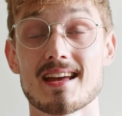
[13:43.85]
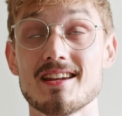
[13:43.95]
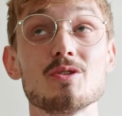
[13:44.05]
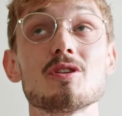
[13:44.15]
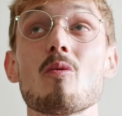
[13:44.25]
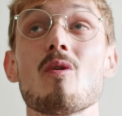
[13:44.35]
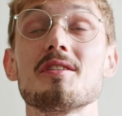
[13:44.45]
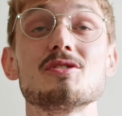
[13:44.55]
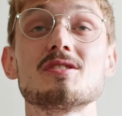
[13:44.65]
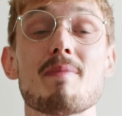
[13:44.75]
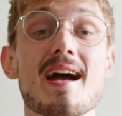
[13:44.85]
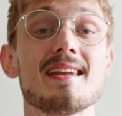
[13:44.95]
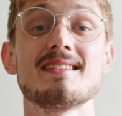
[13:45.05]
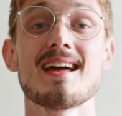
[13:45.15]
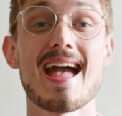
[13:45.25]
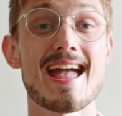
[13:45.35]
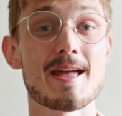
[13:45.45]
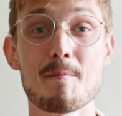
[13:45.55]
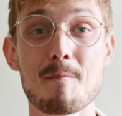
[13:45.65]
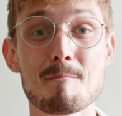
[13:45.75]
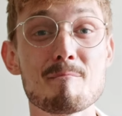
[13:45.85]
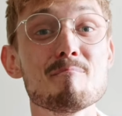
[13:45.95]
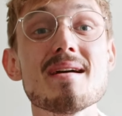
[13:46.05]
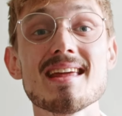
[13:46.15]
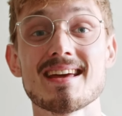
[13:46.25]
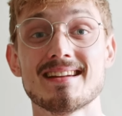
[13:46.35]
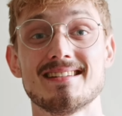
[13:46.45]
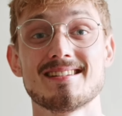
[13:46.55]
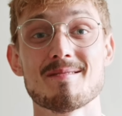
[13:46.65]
and you don't want to spend a minute